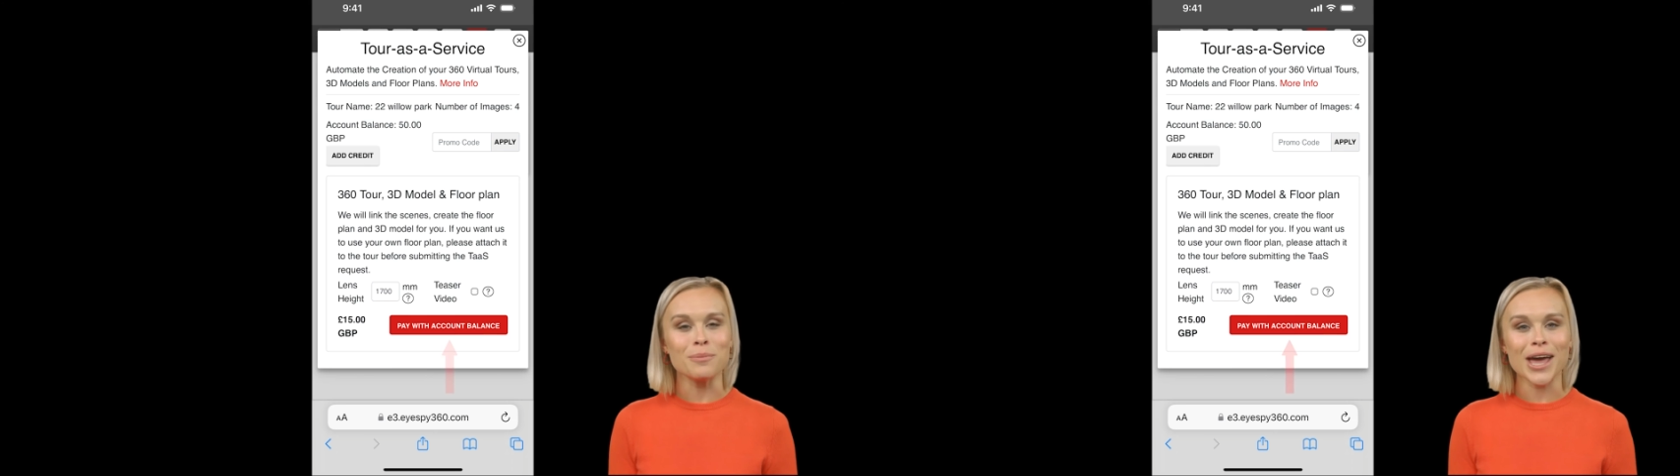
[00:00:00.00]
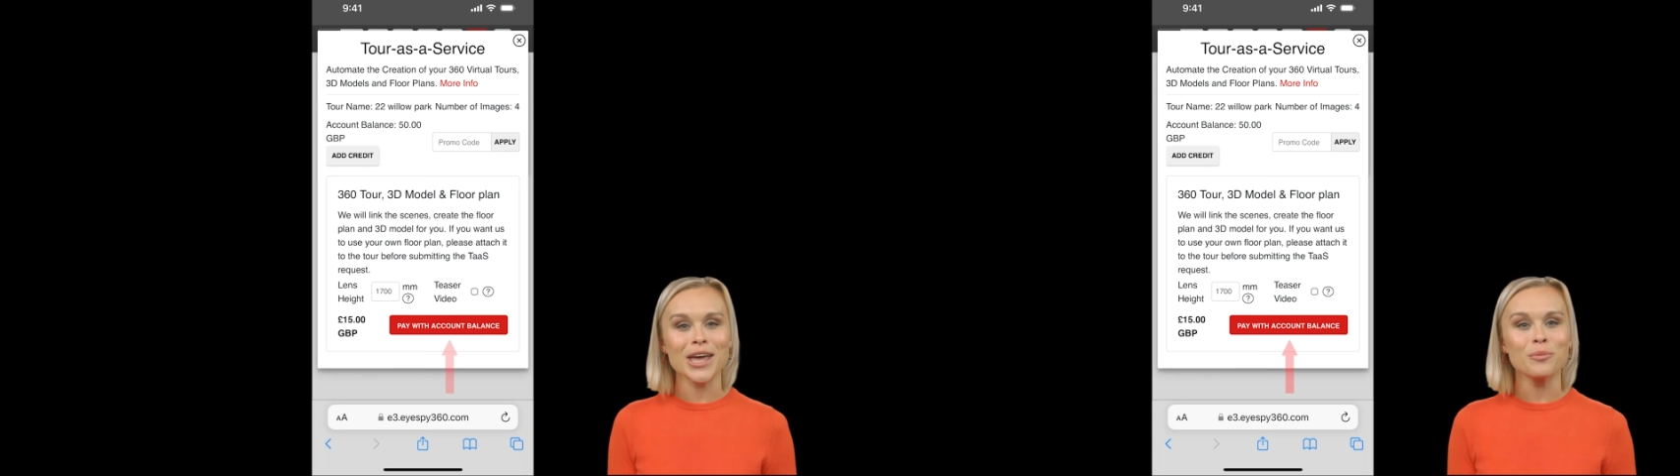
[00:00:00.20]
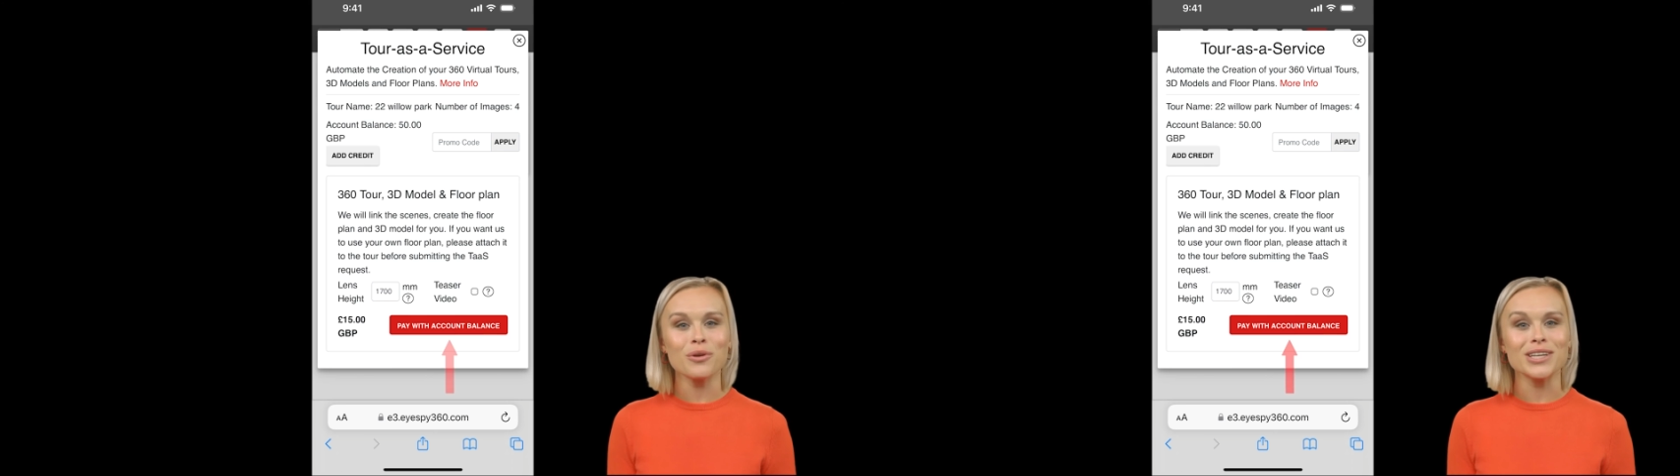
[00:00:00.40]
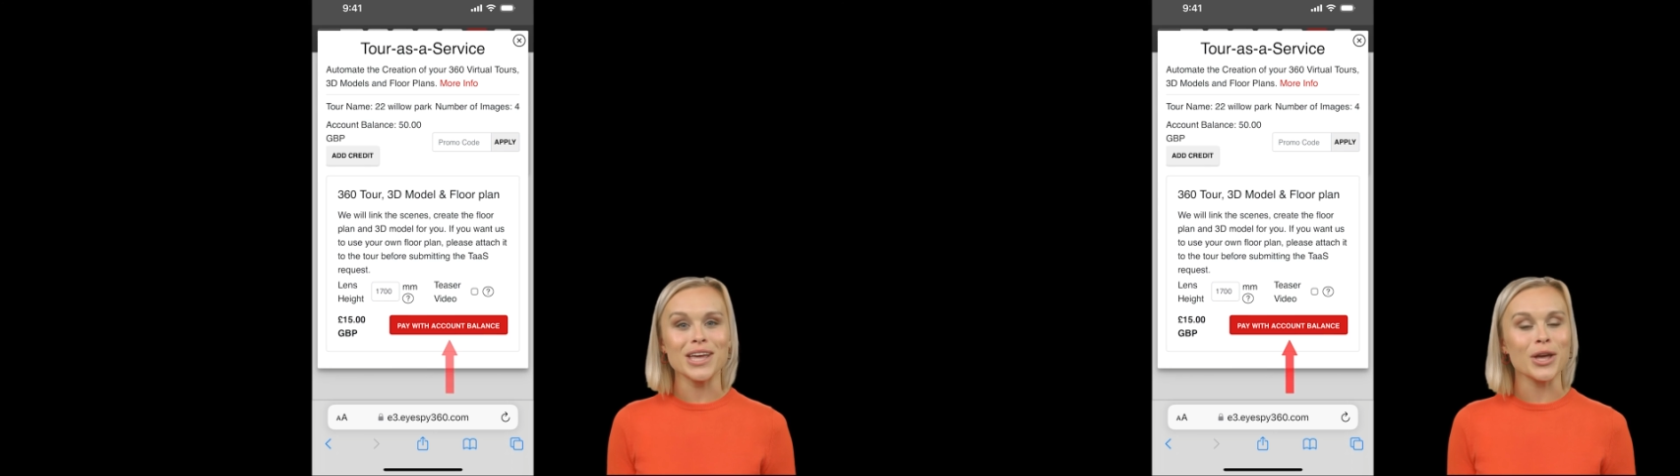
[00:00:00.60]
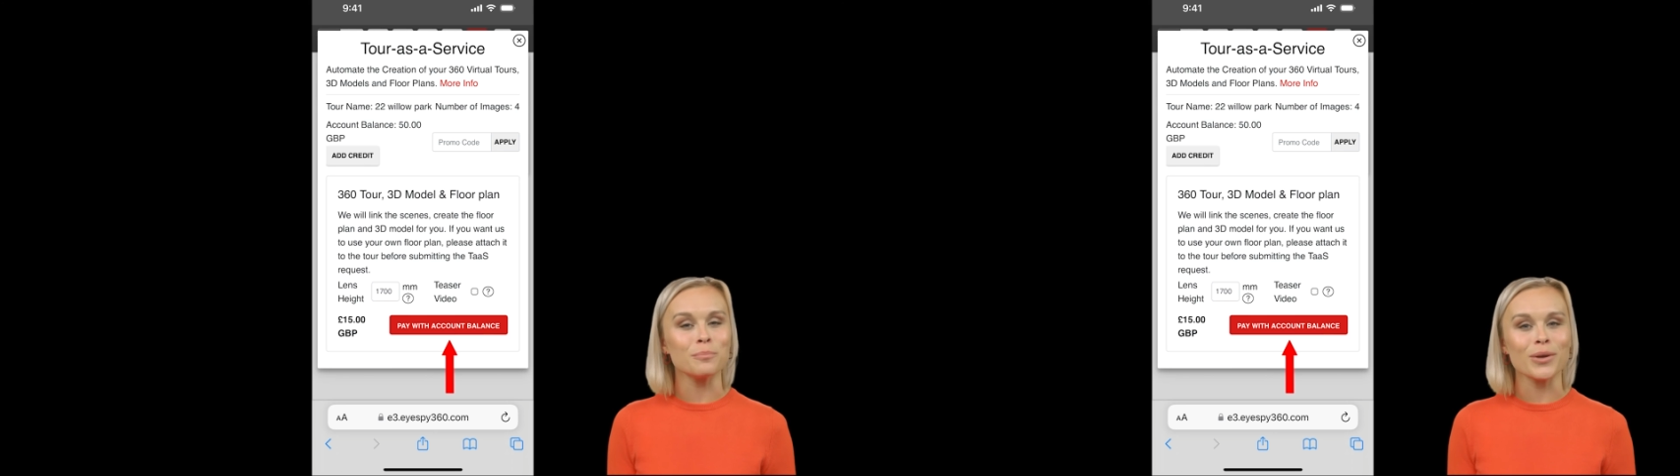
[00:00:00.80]
Pay with
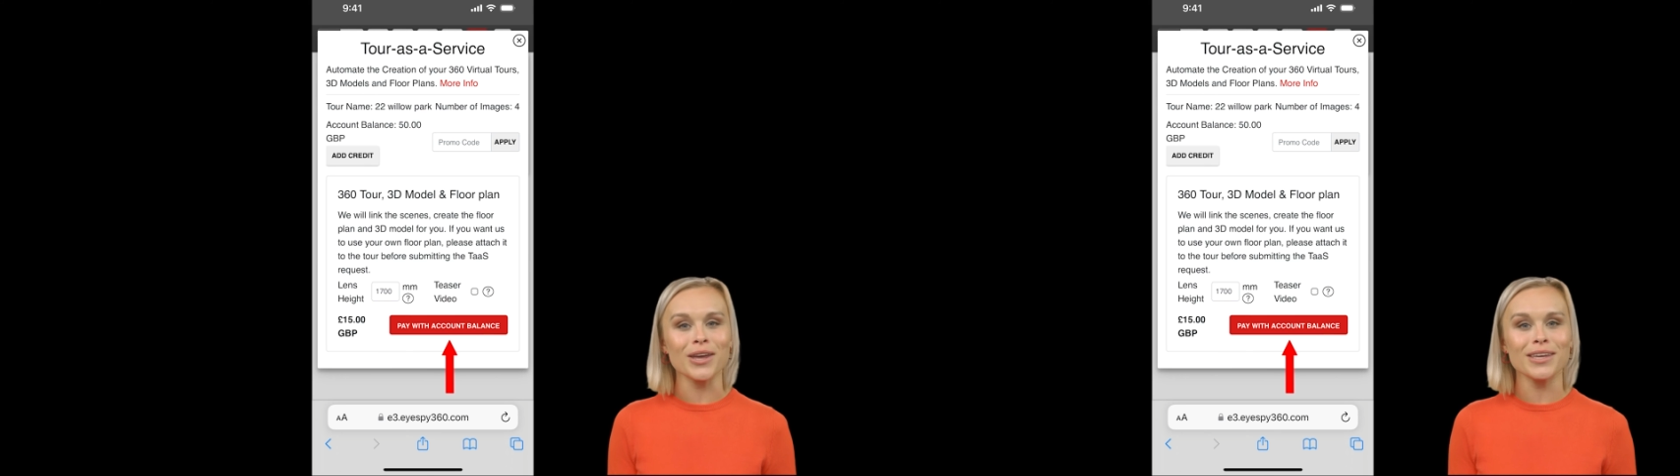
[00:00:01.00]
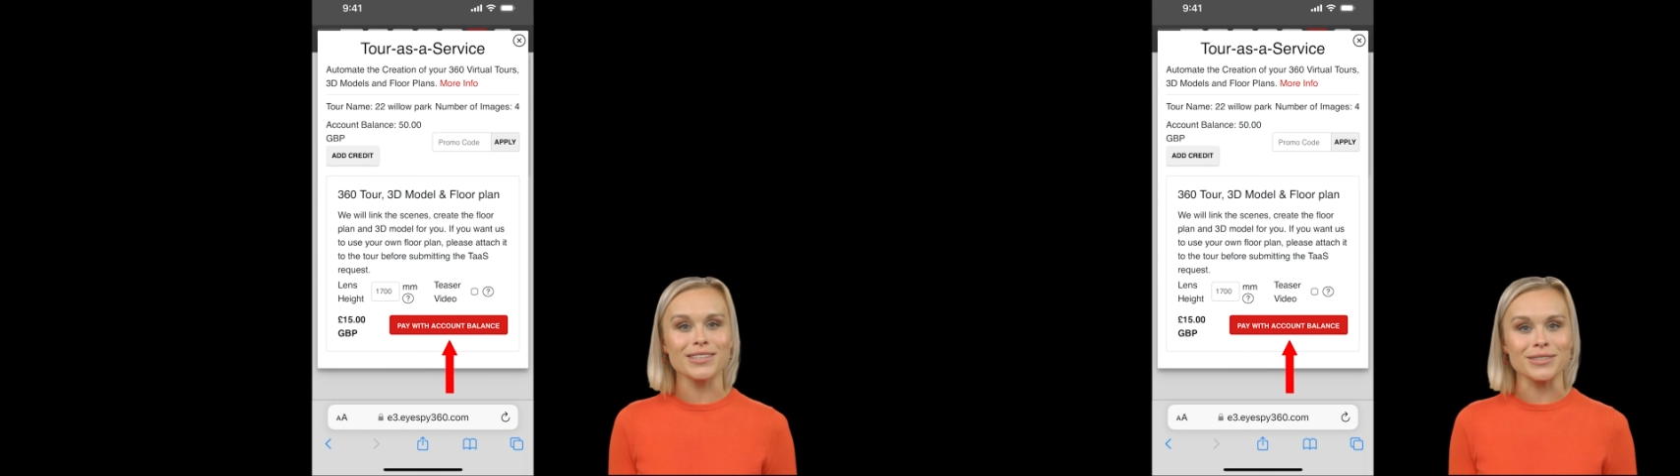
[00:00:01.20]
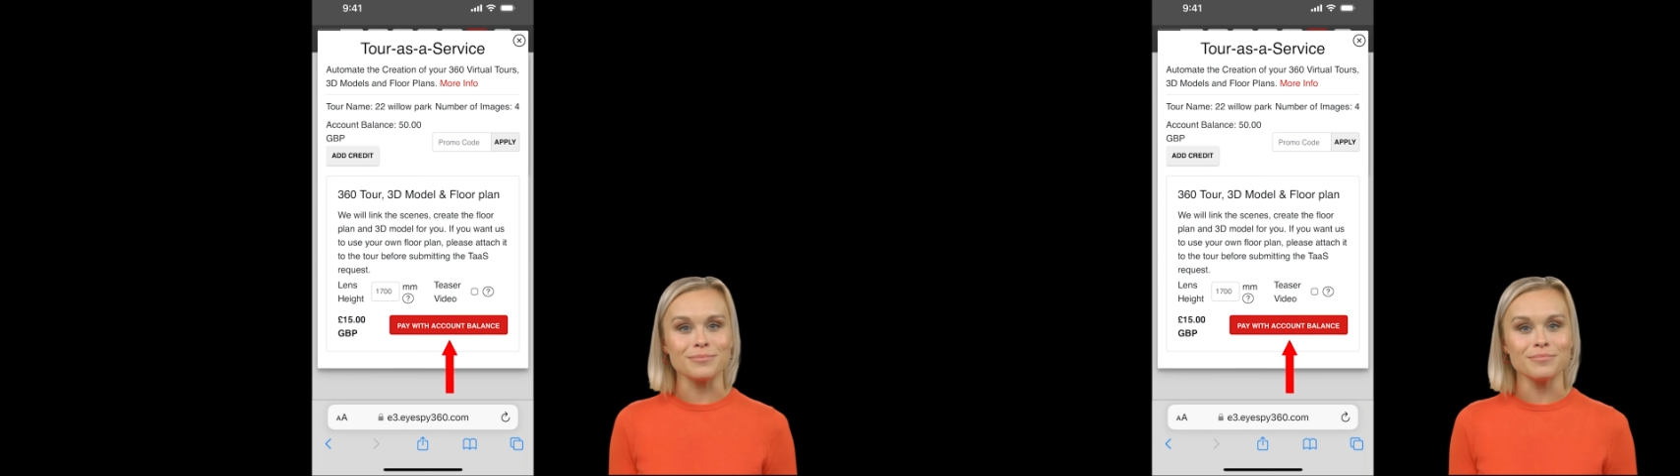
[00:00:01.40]
Account Balance.